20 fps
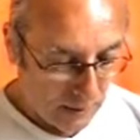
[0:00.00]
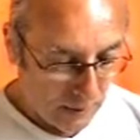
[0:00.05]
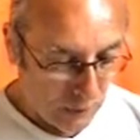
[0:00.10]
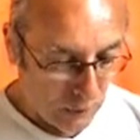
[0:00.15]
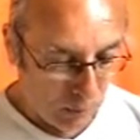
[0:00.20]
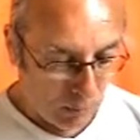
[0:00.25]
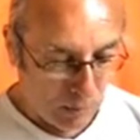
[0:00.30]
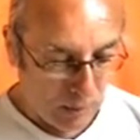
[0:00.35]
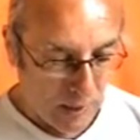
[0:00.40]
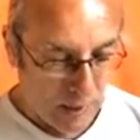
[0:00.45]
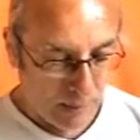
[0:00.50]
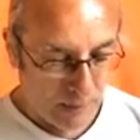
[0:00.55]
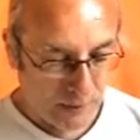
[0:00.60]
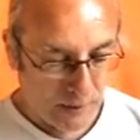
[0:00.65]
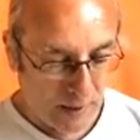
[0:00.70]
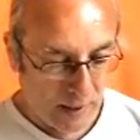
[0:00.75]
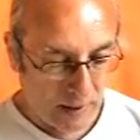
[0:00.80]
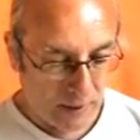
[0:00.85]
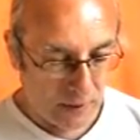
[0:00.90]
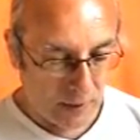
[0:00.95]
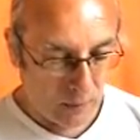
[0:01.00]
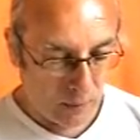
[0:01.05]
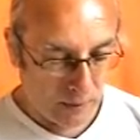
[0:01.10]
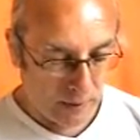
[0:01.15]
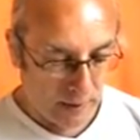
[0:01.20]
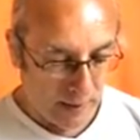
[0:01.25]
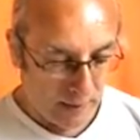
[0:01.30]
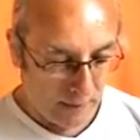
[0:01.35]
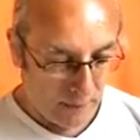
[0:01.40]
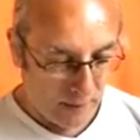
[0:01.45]
So perhaps Gadhi
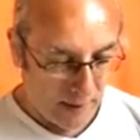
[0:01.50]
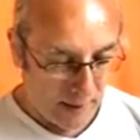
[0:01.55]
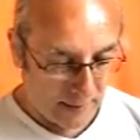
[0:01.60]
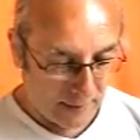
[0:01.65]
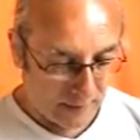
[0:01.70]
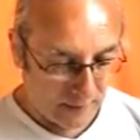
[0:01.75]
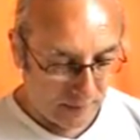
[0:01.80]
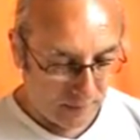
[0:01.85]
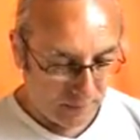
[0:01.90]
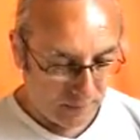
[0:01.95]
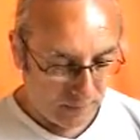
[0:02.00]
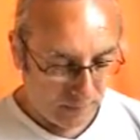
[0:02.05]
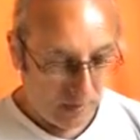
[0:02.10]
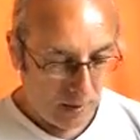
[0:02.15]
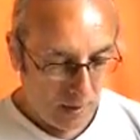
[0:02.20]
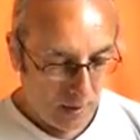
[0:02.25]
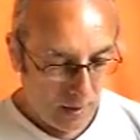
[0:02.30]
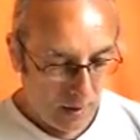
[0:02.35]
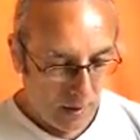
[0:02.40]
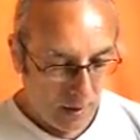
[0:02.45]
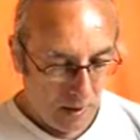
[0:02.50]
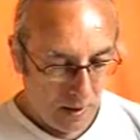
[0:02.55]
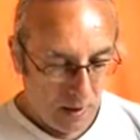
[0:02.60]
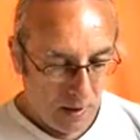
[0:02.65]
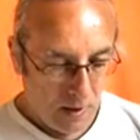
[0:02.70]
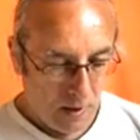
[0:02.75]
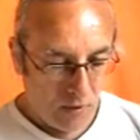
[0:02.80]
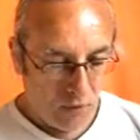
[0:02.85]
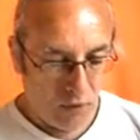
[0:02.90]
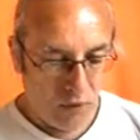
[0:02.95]
was like that.
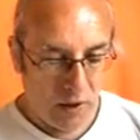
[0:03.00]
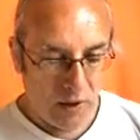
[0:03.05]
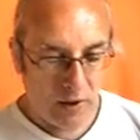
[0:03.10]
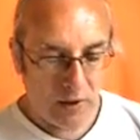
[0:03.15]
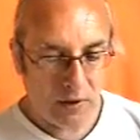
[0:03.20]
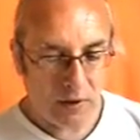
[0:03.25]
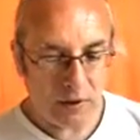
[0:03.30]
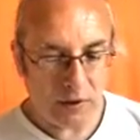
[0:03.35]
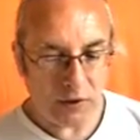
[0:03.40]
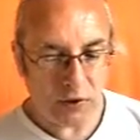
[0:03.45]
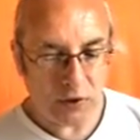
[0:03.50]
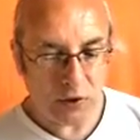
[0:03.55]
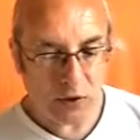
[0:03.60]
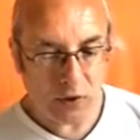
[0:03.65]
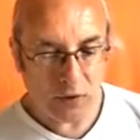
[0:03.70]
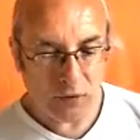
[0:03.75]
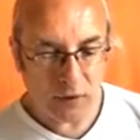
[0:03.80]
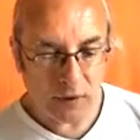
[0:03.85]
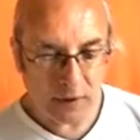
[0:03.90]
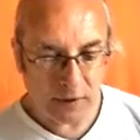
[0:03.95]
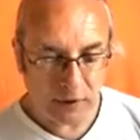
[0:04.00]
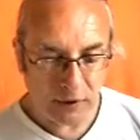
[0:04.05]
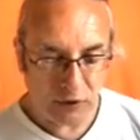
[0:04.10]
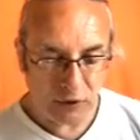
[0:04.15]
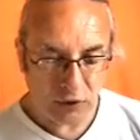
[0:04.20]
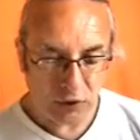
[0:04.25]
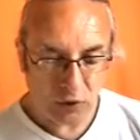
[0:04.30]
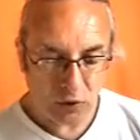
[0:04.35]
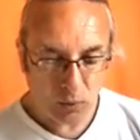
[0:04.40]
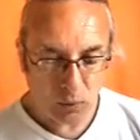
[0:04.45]
There he saw a
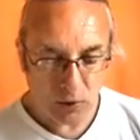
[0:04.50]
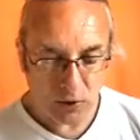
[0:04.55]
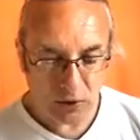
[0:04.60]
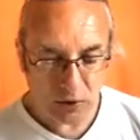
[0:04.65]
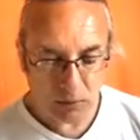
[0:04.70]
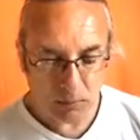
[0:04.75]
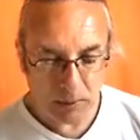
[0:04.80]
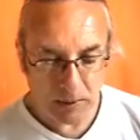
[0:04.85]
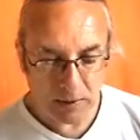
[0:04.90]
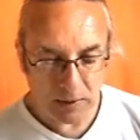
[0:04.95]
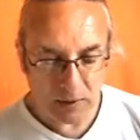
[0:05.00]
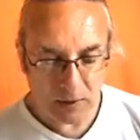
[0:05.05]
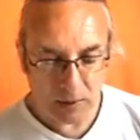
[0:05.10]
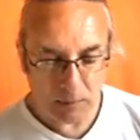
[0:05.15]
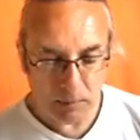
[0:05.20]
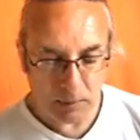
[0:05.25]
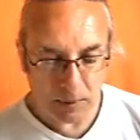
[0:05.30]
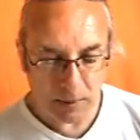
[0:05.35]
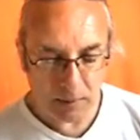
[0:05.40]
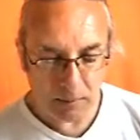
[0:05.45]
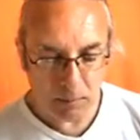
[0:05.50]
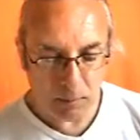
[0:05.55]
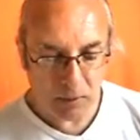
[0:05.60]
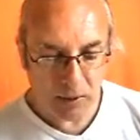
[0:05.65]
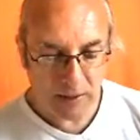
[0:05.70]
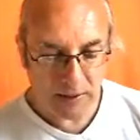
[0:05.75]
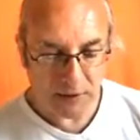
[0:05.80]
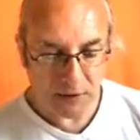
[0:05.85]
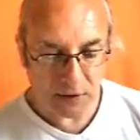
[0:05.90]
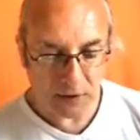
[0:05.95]
village which had been deeply
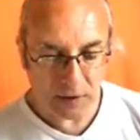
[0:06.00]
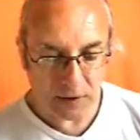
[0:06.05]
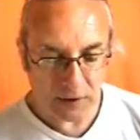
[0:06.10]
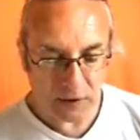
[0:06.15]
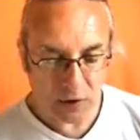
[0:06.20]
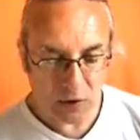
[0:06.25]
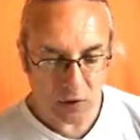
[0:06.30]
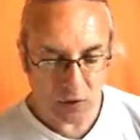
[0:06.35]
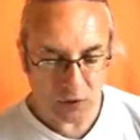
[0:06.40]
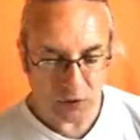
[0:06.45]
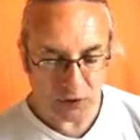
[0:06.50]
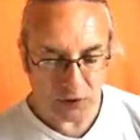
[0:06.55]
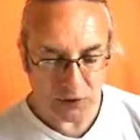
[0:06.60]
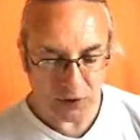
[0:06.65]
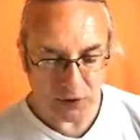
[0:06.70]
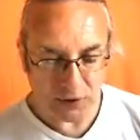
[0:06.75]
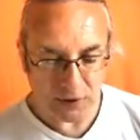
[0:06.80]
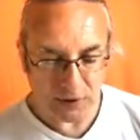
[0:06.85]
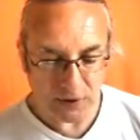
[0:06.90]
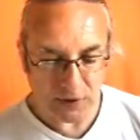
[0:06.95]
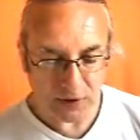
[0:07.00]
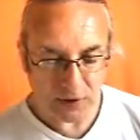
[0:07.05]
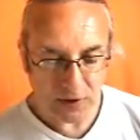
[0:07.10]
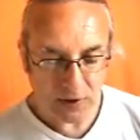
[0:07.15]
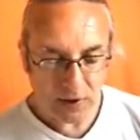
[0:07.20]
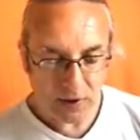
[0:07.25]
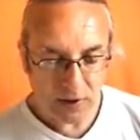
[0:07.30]
impressed in his consciousness.